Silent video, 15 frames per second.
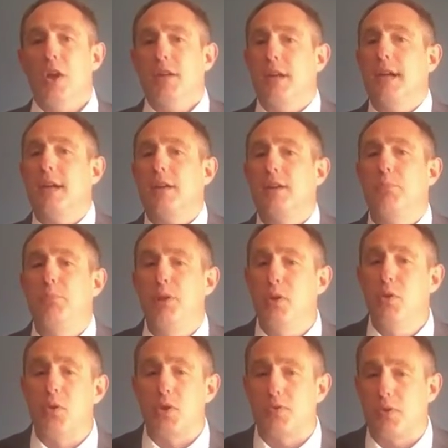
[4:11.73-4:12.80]
to get
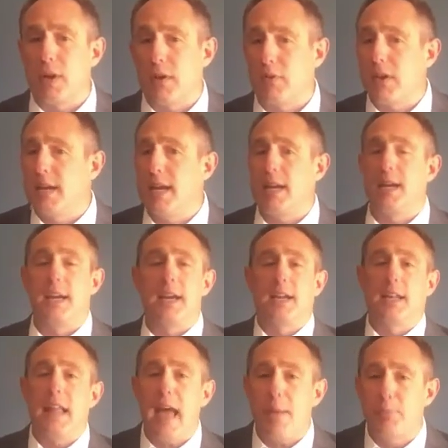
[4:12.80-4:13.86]
computers for every kid, to get
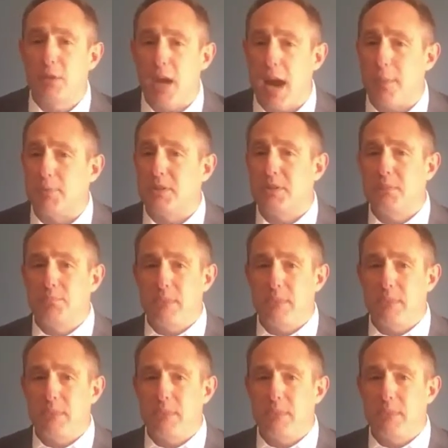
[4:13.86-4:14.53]
laptops,